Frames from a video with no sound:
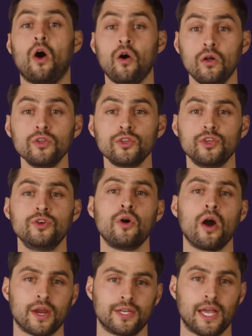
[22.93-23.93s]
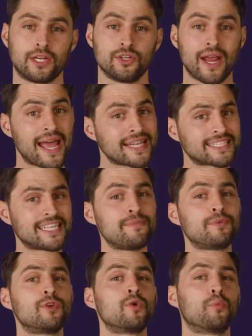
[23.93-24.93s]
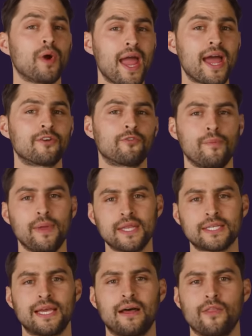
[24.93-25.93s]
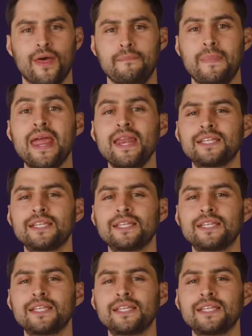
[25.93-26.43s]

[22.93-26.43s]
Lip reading: all-new architecture and CPU brand from Intel that made